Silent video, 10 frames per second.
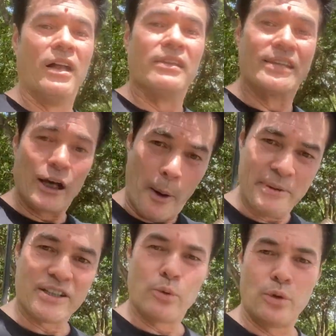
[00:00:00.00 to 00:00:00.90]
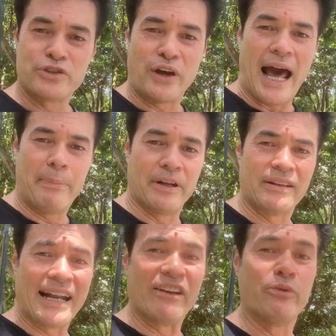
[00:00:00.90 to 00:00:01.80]
The opposite will also happen
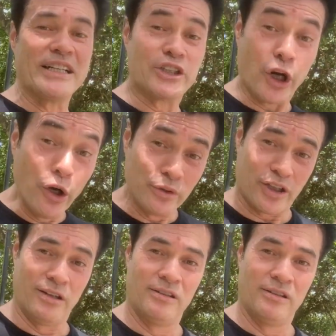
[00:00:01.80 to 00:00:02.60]
that if we don't